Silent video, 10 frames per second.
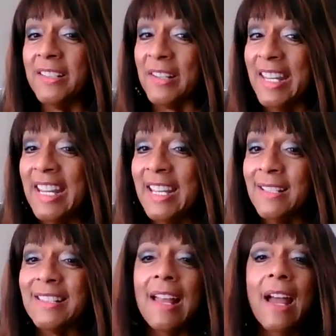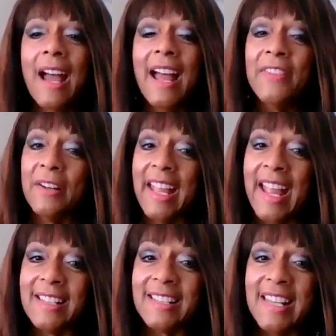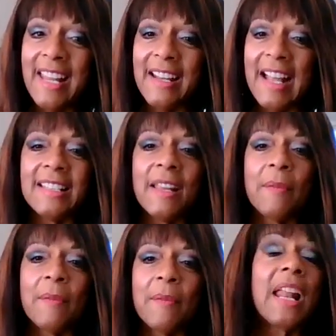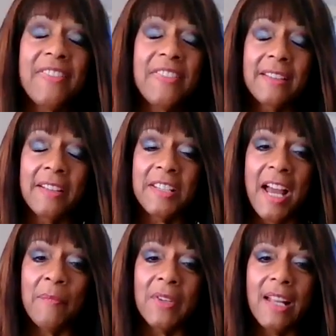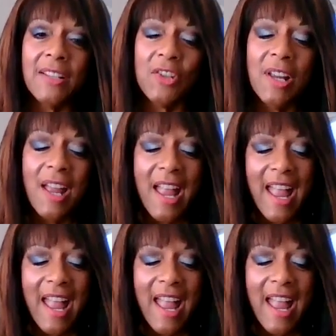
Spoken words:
These are kids and they're gas tech. I said, but I think they're top notch.